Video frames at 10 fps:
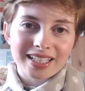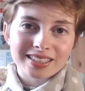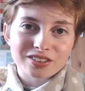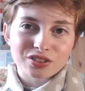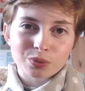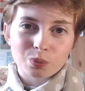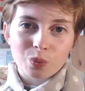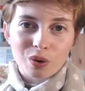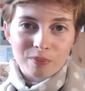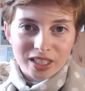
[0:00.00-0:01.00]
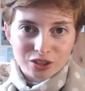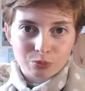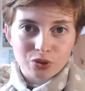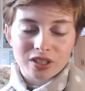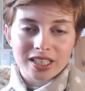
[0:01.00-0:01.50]
is what makes
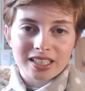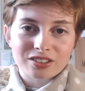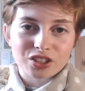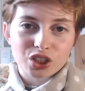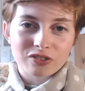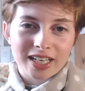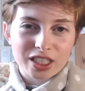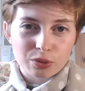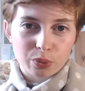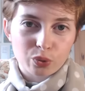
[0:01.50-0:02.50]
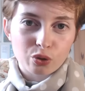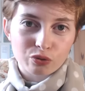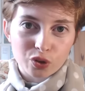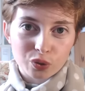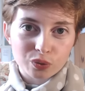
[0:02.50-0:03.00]
Brooklyn such a relatable
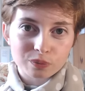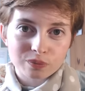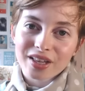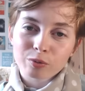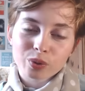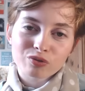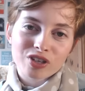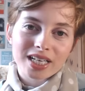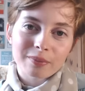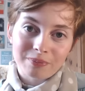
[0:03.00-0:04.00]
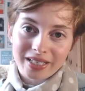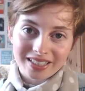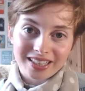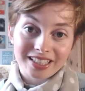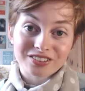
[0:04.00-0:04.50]
novel, in that when really big
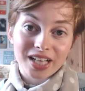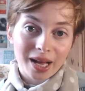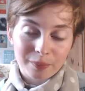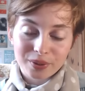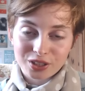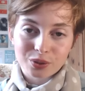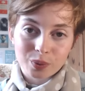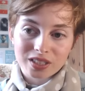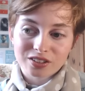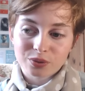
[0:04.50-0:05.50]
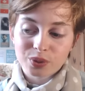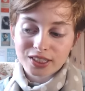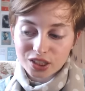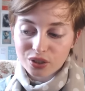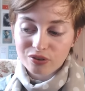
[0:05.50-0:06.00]
things happen to us,
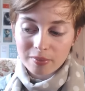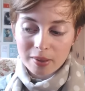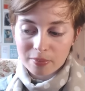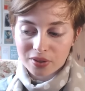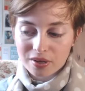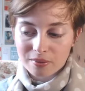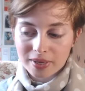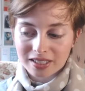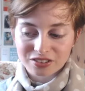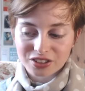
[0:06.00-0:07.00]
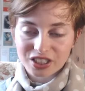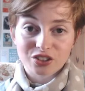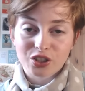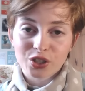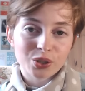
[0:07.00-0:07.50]
we do remember them as
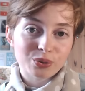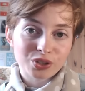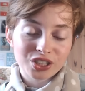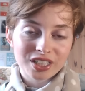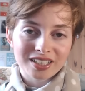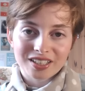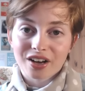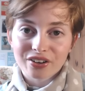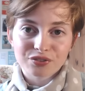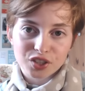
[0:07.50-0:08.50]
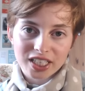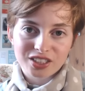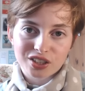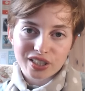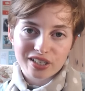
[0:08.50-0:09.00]
these huge
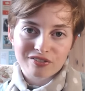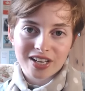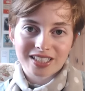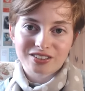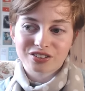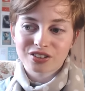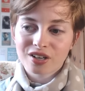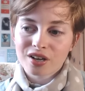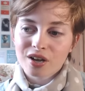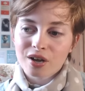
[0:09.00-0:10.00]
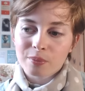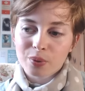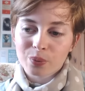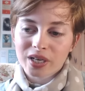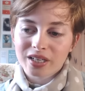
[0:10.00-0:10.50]
life-changing events,
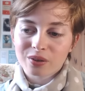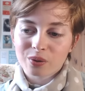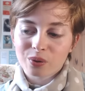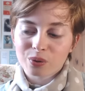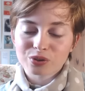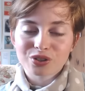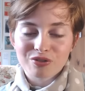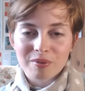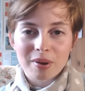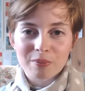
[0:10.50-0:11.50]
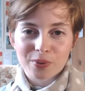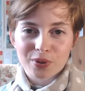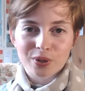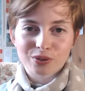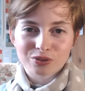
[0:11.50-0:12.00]
but we also remember
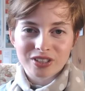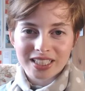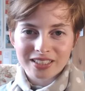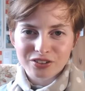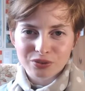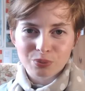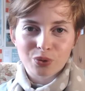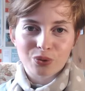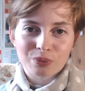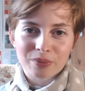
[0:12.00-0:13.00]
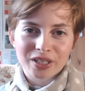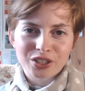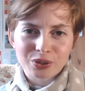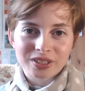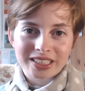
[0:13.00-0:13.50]
those really small,
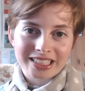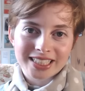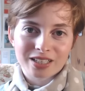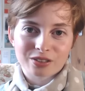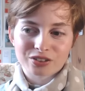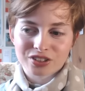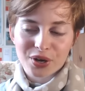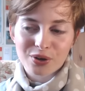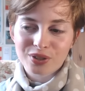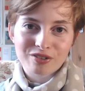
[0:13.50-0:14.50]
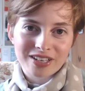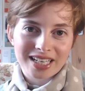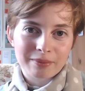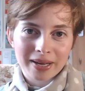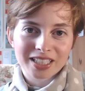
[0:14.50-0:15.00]
minute details that only
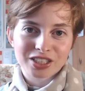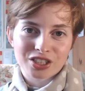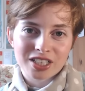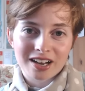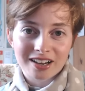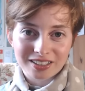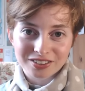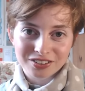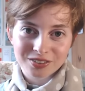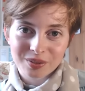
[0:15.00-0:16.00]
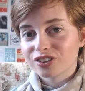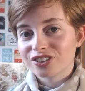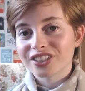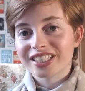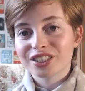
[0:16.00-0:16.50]
really matter to us. For
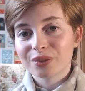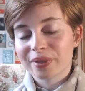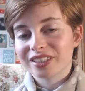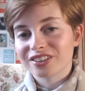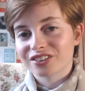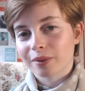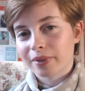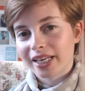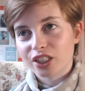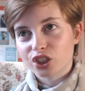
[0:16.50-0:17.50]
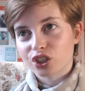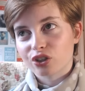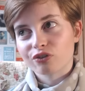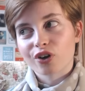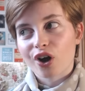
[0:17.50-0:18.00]
instance, in Tóibín's examination
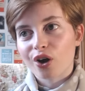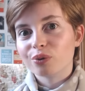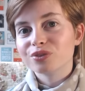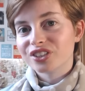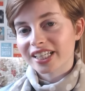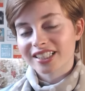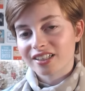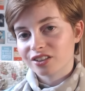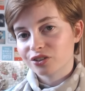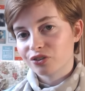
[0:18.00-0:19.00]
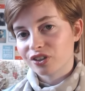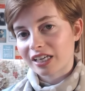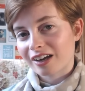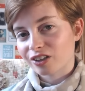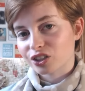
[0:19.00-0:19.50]
of homesickness through the
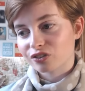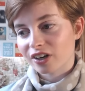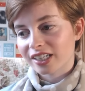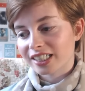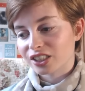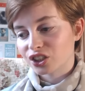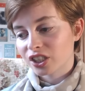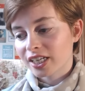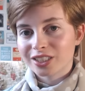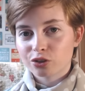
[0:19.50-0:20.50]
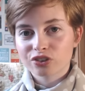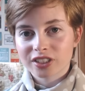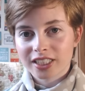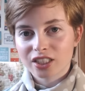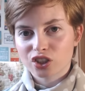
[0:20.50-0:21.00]
character of Eilish, he draws
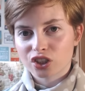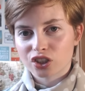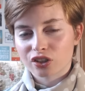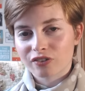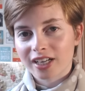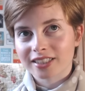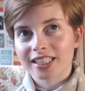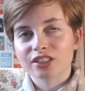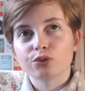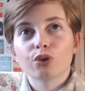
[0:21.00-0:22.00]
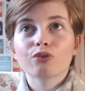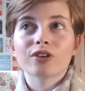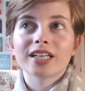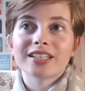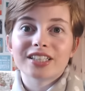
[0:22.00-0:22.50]
attention to the fact that it's not
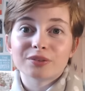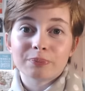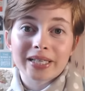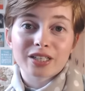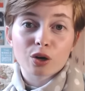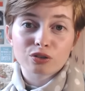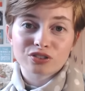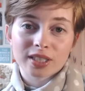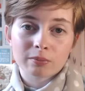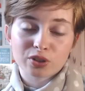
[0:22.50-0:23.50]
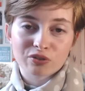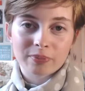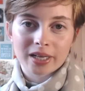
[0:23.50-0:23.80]
really these big concepts of